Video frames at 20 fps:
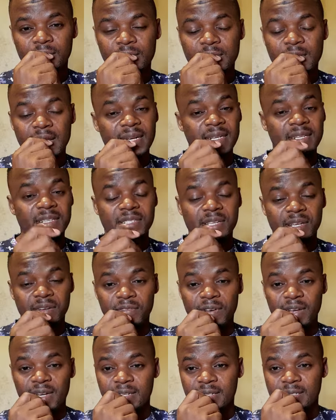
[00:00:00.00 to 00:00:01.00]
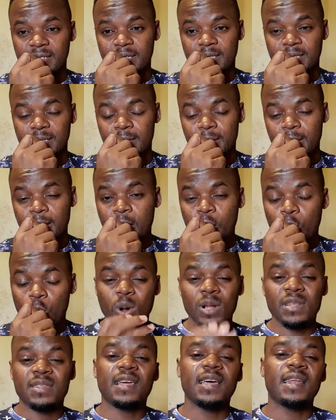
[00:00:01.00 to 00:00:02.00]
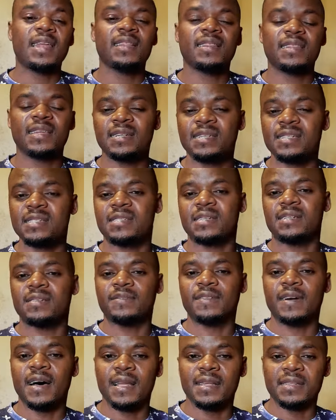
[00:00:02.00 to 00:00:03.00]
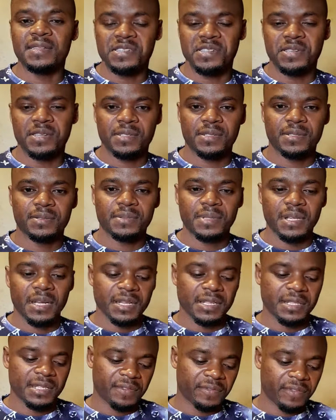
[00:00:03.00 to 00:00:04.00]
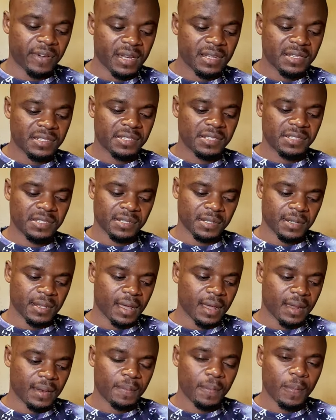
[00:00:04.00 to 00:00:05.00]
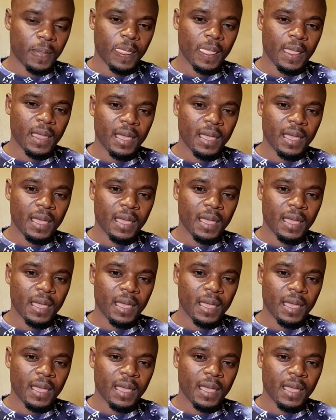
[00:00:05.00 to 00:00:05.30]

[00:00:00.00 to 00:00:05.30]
than disadvantages. What then are the disadvantages? The disadvantages are that